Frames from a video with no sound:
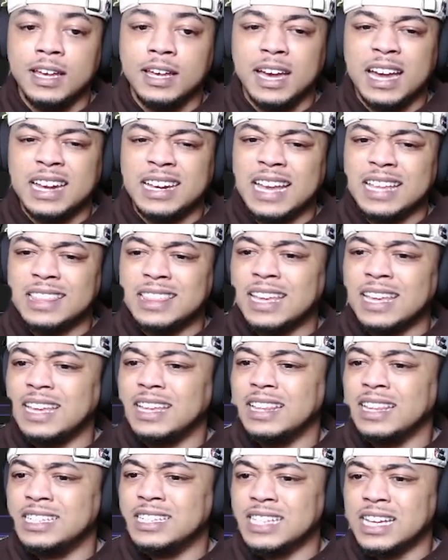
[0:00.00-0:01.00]
Not
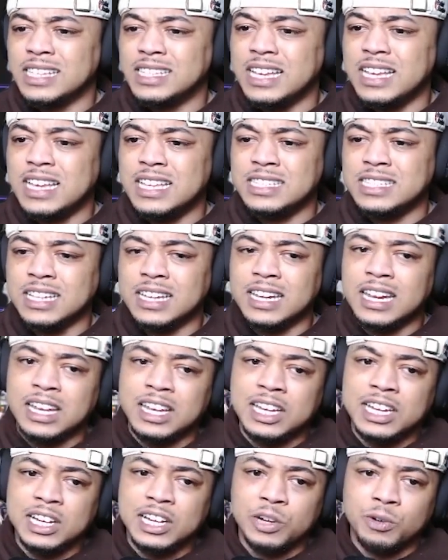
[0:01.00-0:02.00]
that LaJohntay isn't going to
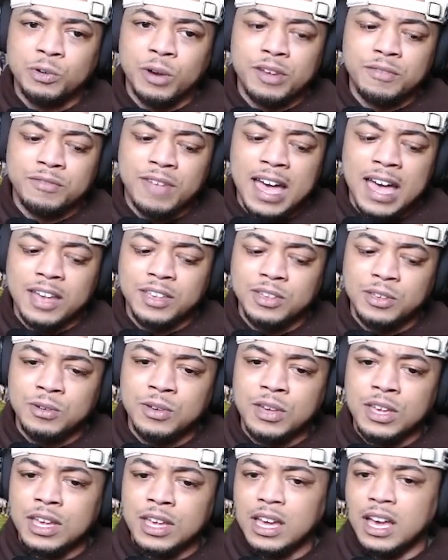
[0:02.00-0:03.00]
get great
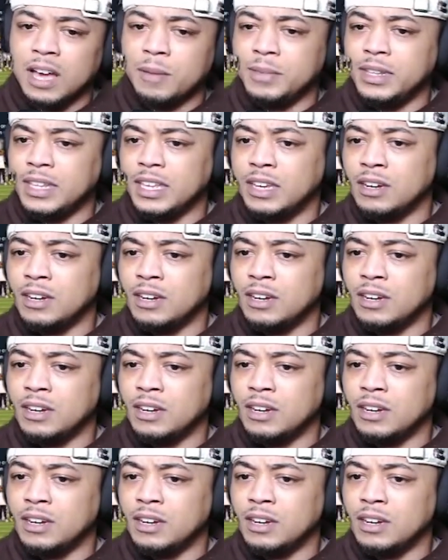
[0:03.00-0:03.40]
value in the